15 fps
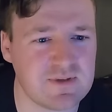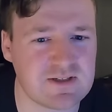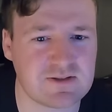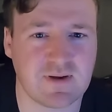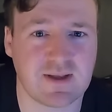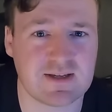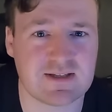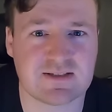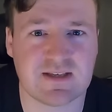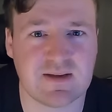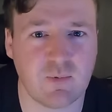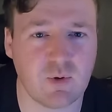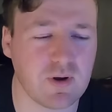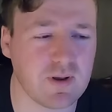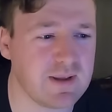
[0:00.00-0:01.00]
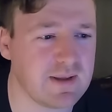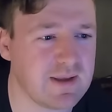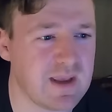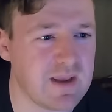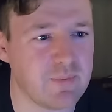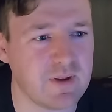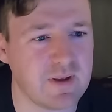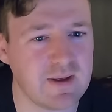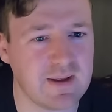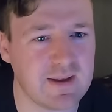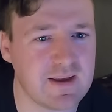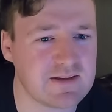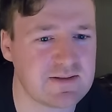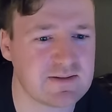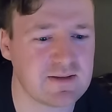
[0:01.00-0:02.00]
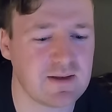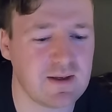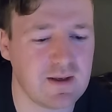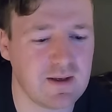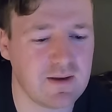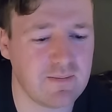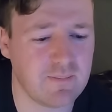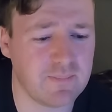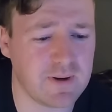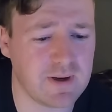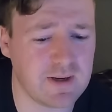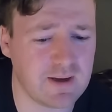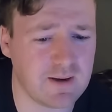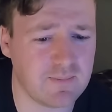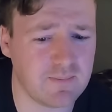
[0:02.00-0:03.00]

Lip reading: just so I can see more like gameplay, I guess. But